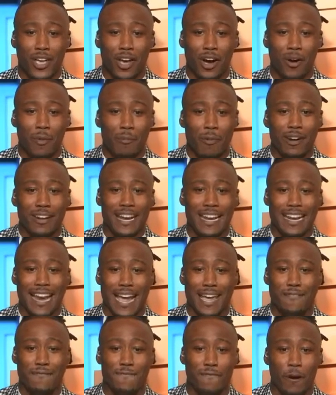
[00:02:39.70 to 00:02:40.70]
on Monday
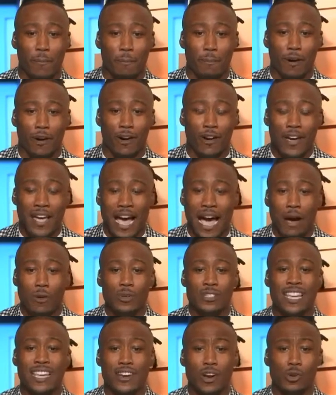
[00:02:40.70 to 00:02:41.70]
Night Football. I was
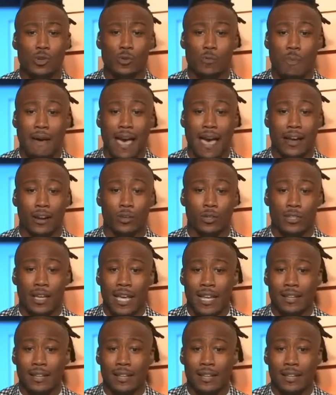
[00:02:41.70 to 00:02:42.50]
in those battles.